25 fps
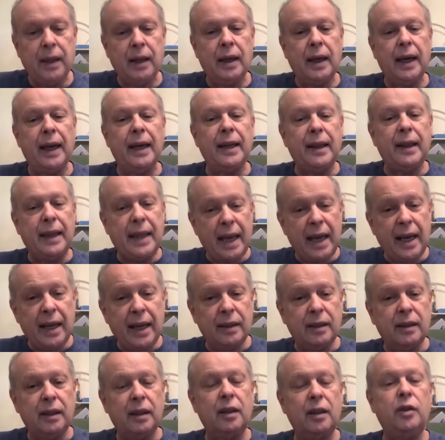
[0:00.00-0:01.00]
And then
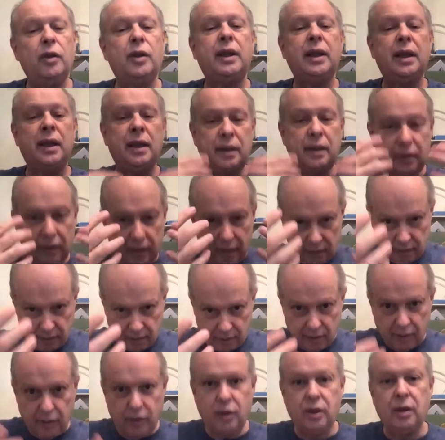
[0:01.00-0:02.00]
you can,
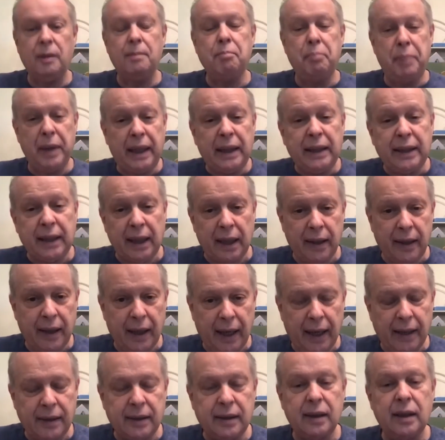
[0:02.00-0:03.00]
you can build on that.